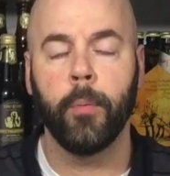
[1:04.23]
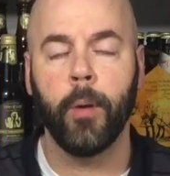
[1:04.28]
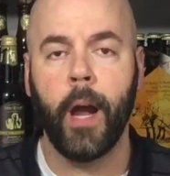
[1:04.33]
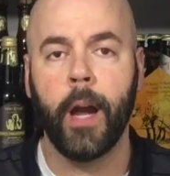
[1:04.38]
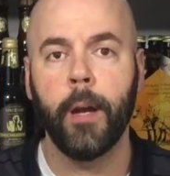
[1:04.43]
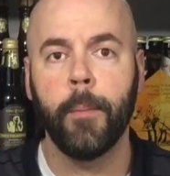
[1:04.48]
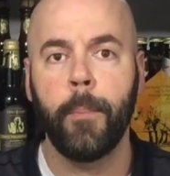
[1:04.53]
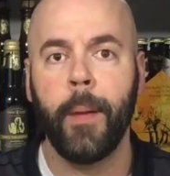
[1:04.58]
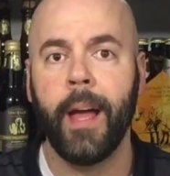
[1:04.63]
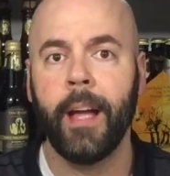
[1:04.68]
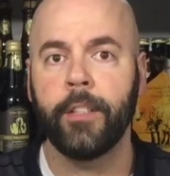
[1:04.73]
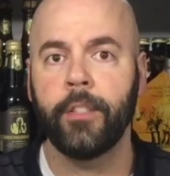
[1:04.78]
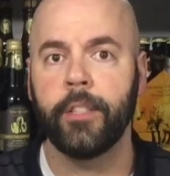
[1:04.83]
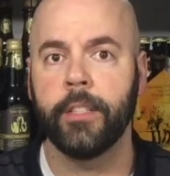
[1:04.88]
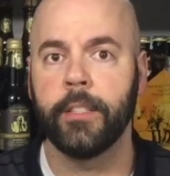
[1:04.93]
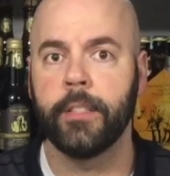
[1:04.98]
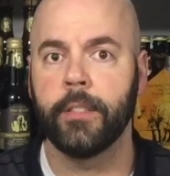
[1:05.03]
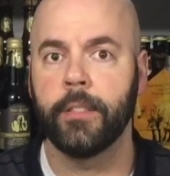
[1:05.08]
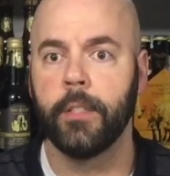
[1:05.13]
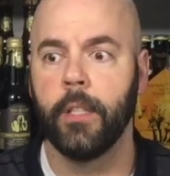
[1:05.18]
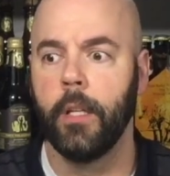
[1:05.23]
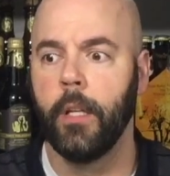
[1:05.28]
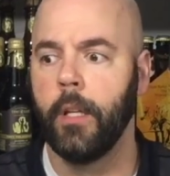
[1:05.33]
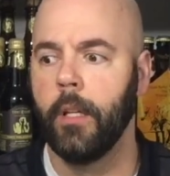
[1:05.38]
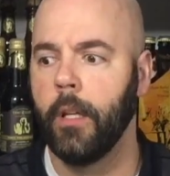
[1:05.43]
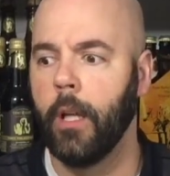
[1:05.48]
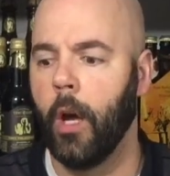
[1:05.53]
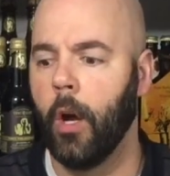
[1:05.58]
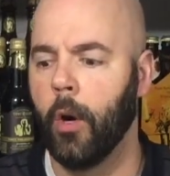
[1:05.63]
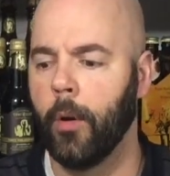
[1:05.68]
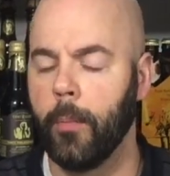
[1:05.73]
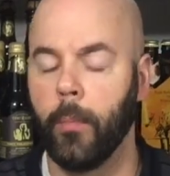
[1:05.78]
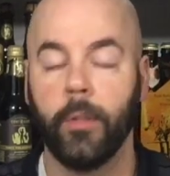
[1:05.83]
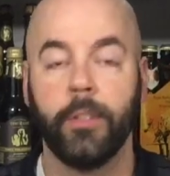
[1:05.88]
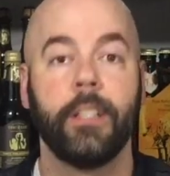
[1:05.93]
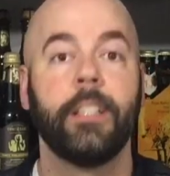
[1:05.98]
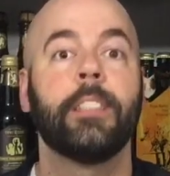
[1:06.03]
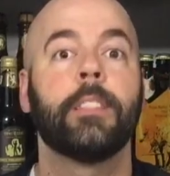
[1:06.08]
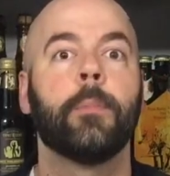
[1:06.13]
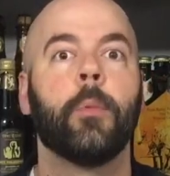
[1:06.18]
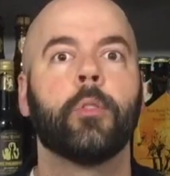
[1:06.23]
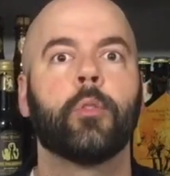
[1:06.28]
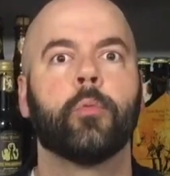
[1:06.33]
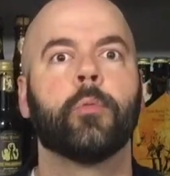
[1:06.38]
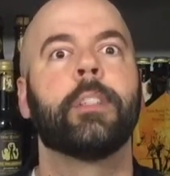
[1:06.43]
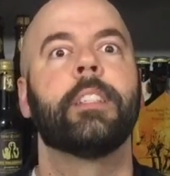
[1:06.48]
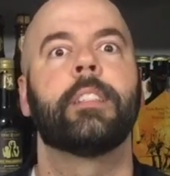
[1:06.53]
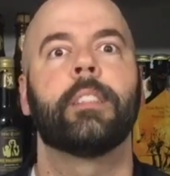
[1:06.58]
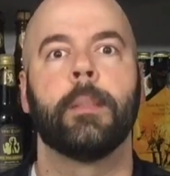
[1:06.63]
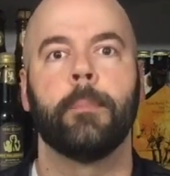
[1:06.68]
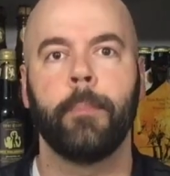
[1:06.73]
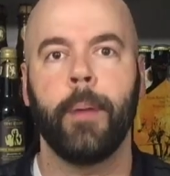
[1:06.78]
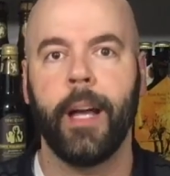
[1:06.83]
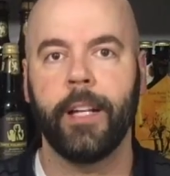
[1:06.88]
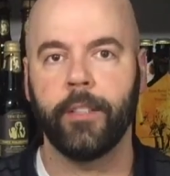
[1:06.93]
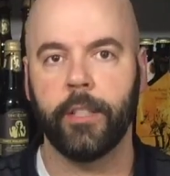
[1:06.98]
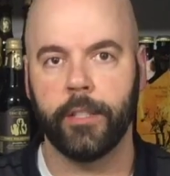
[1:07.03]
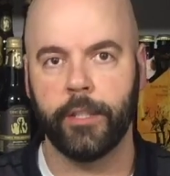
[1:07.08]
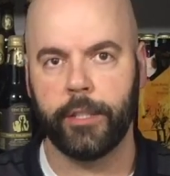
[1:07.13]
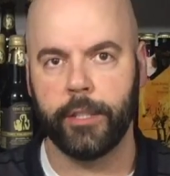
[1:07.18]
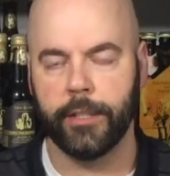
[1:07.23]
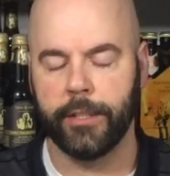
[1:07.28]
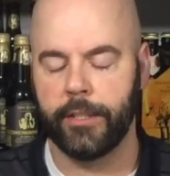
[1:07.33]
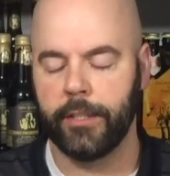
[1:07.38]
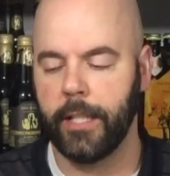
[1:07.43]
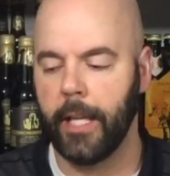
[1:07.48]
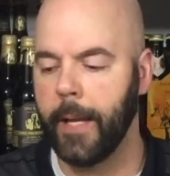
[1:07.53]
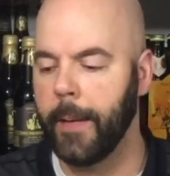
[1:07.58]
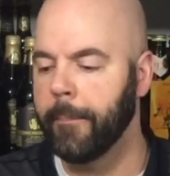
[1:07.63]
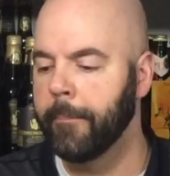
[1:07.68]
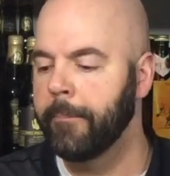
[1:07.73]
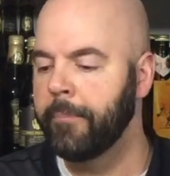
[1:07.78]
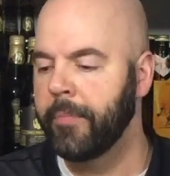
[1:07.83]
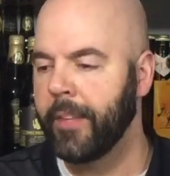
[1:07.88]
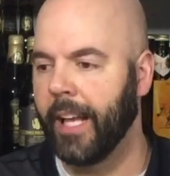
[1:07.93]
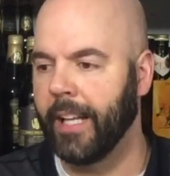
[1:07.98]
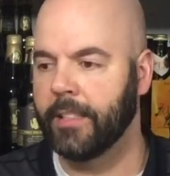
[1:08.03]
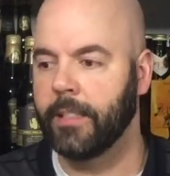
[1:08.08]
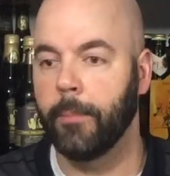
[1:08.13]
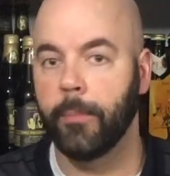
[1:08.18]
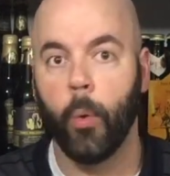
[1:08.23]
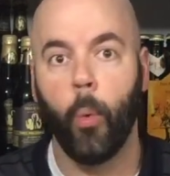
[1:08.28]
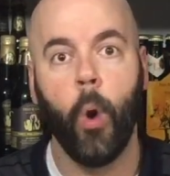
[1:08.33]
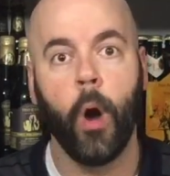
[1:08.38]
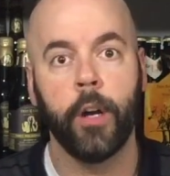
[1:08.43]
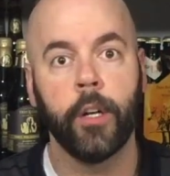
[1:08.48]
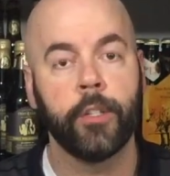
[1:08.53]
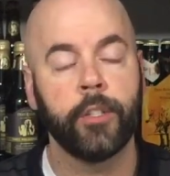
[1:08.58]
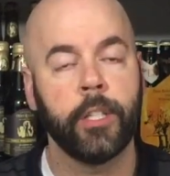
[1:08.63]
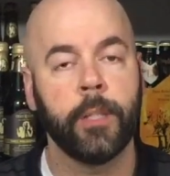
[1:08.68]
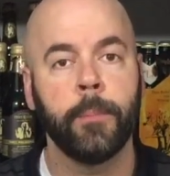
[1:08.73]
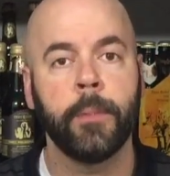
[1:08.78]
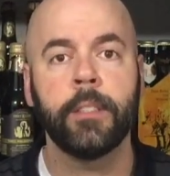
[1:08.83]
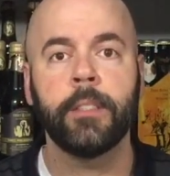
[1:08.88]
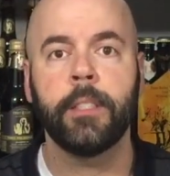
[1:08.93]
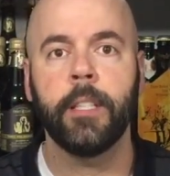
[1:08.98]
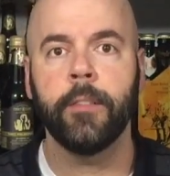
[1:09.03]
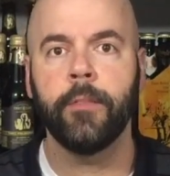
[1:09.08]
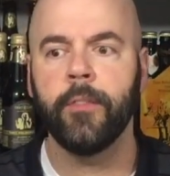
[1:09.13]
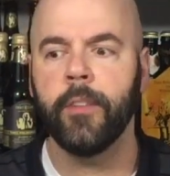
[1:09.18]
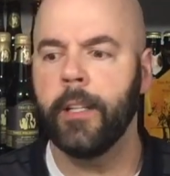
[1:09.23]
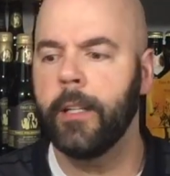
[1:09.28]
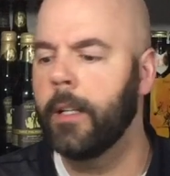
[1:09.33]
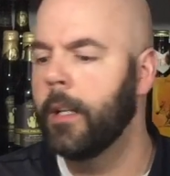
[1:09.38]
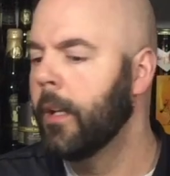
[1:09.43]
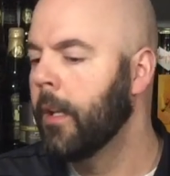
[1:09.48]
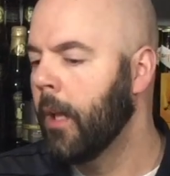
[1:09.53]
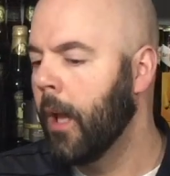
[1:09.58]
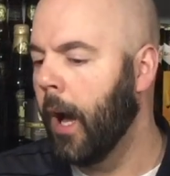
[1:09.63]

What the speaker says: prior batches, or at least the most recent batch, I should say, except the water treatment's different.